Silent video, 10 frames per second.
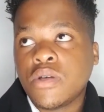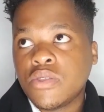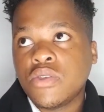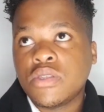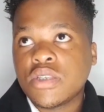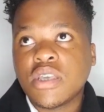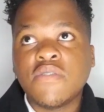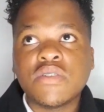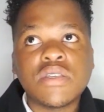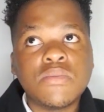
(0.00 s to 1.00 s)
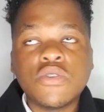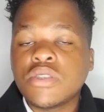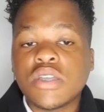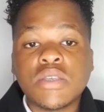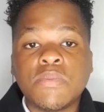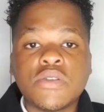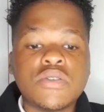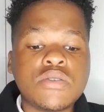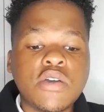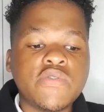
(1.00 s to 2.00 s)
You discover some new things about yourself.